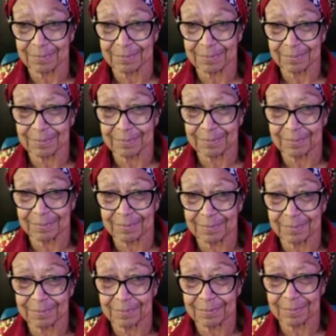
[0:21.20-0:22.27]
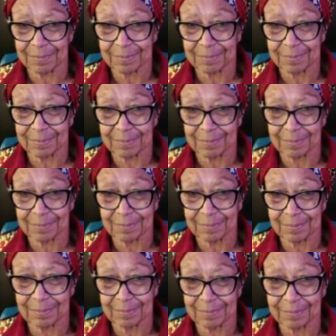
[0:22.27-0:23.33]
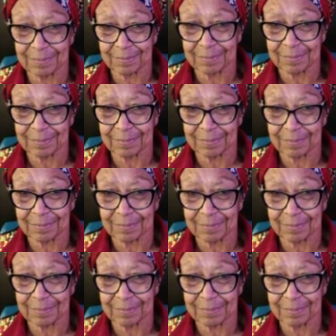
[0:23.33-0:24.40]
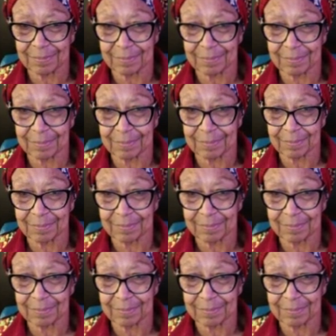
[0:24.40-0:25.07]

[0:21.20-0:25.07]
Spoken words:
This person isn't speaking.